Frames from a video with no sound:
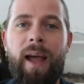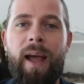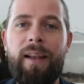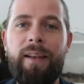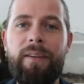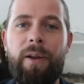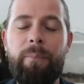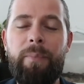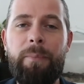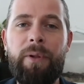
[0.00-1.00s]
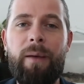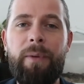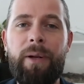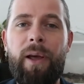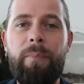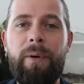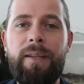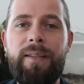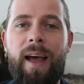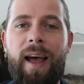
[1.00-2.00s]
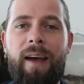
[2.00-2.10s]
And, you know, people come and go, but it's that